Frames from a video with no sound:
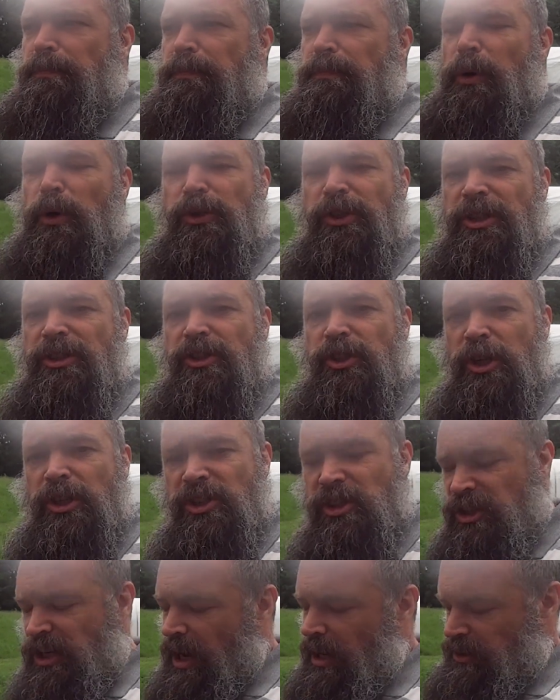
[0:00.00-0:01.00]
bushes just
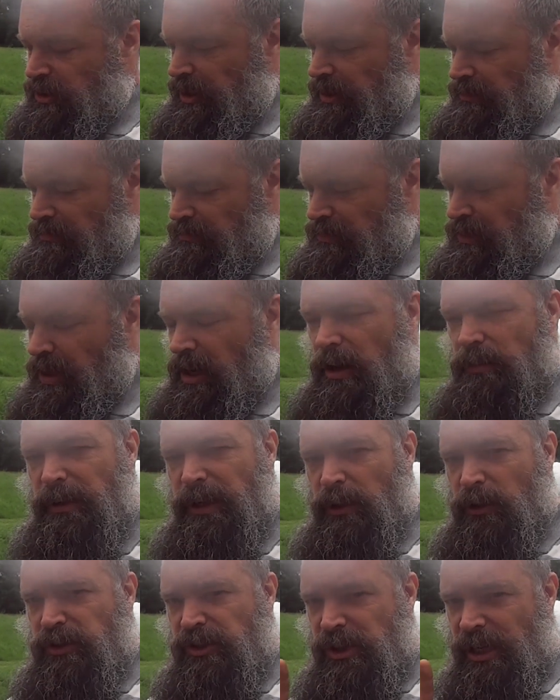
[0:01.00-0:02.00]
starting,
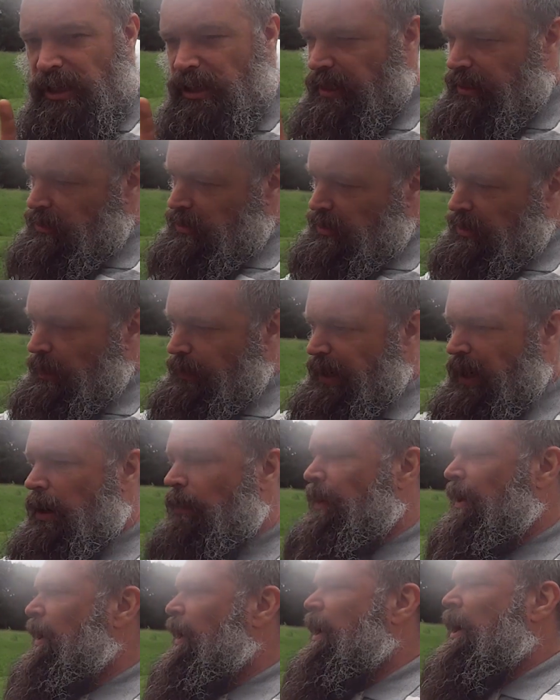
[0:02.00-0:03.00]
little seedlings coming up.
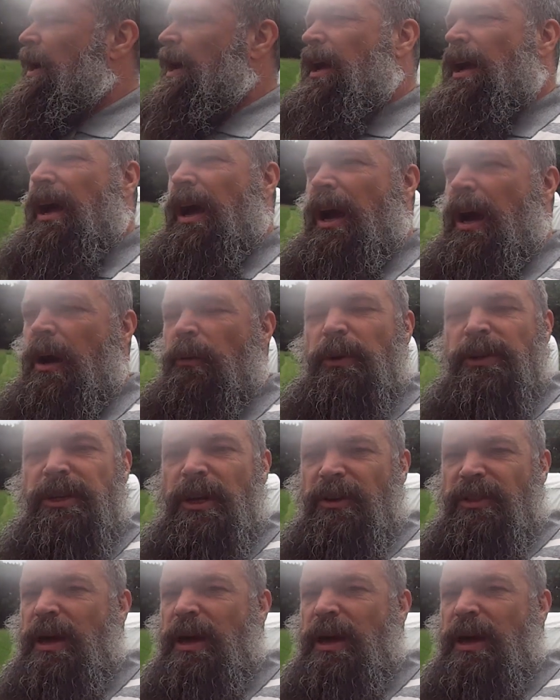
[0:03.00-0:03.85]
We dug